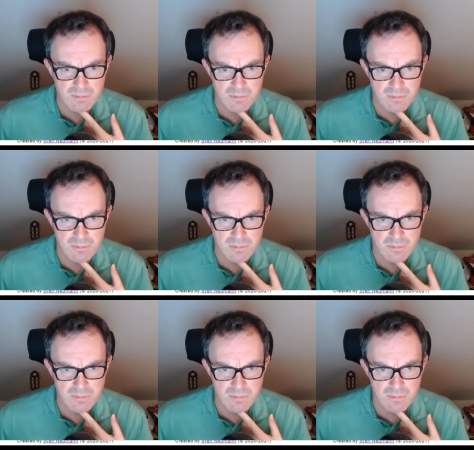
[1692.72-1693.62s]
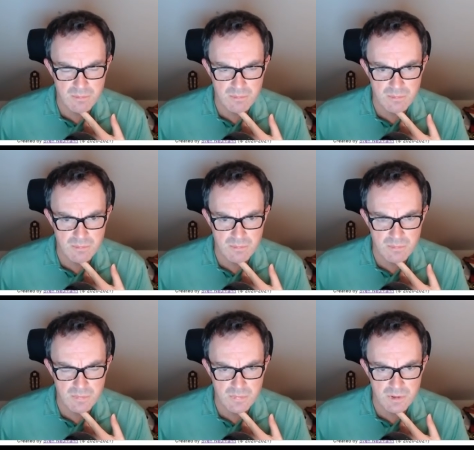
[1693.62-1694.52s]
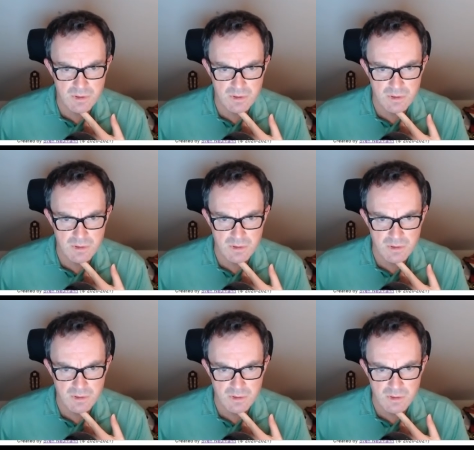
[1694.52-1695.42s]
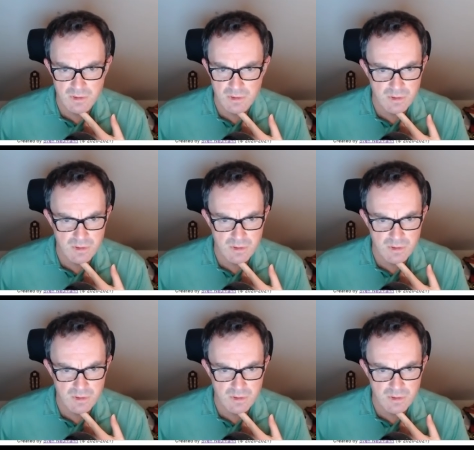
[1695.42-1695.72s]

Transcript: Nothing is said.